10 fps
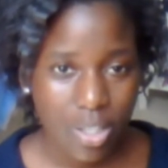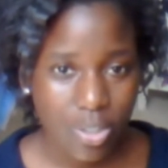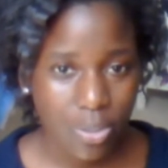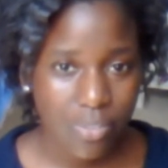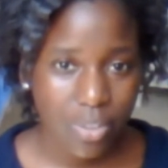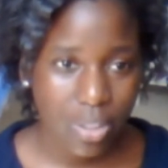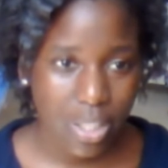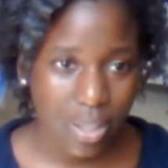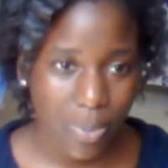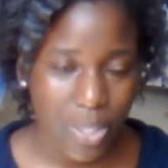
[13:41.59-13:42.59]
Don't even
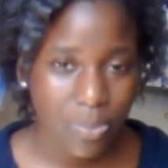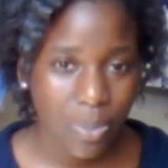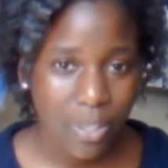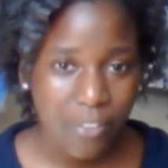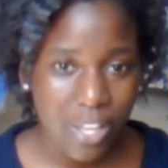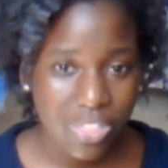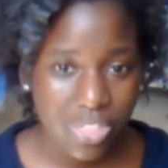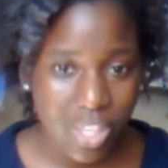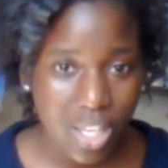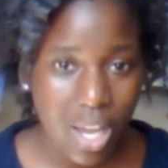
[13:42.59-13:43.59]
look at the price, but if I
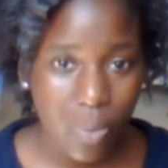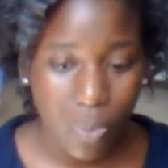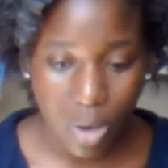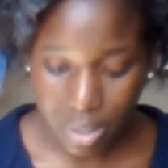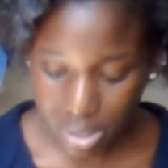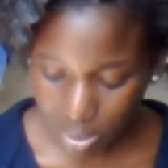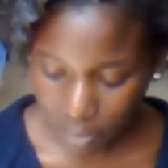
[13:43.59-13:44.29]
think I want it.